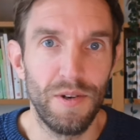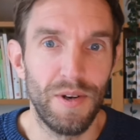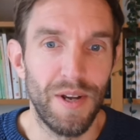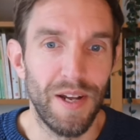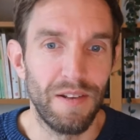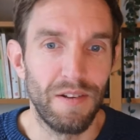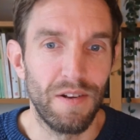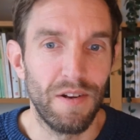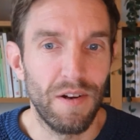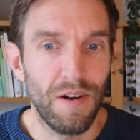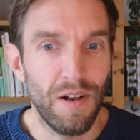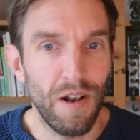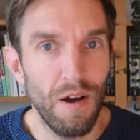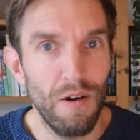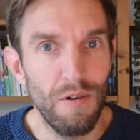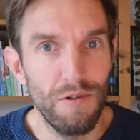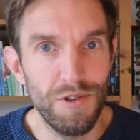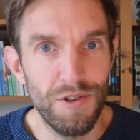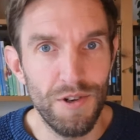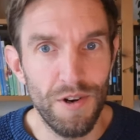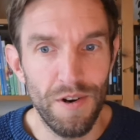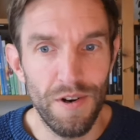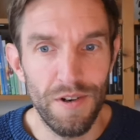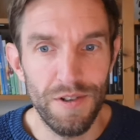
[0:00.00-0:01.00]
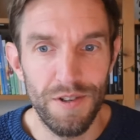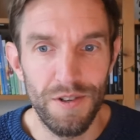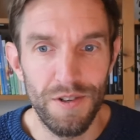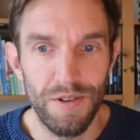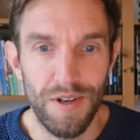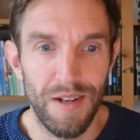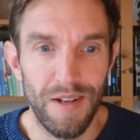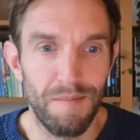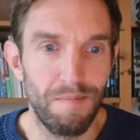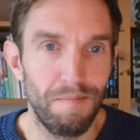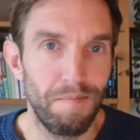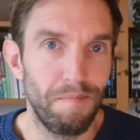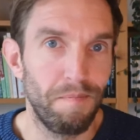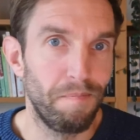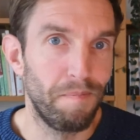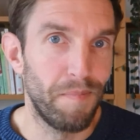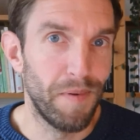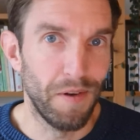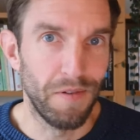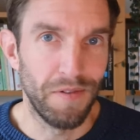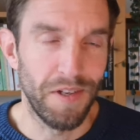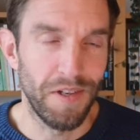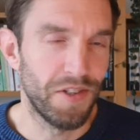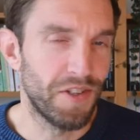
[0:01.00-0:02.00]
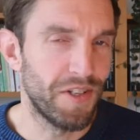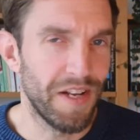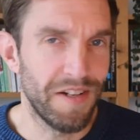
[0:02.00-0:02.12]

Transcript: you get closures, you get built-in